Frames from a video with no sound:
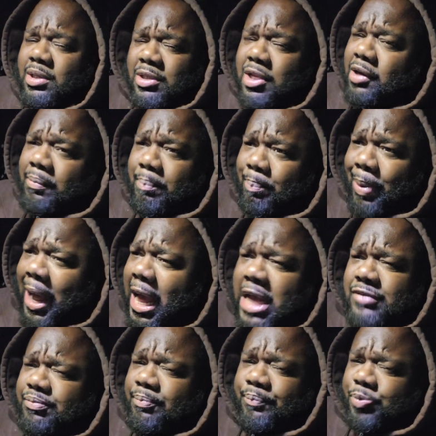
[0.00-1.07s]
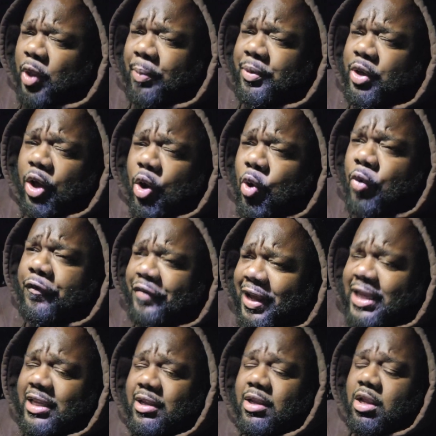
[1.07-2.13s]
Took bombs from Thurman the whole
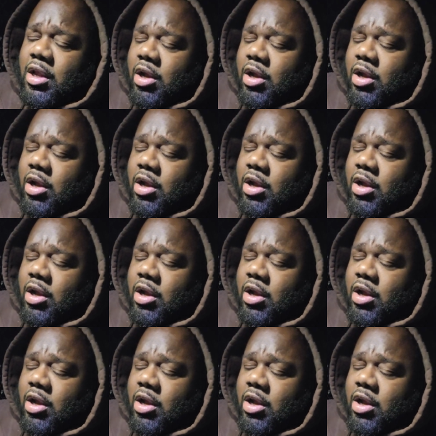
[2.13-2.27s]
fight.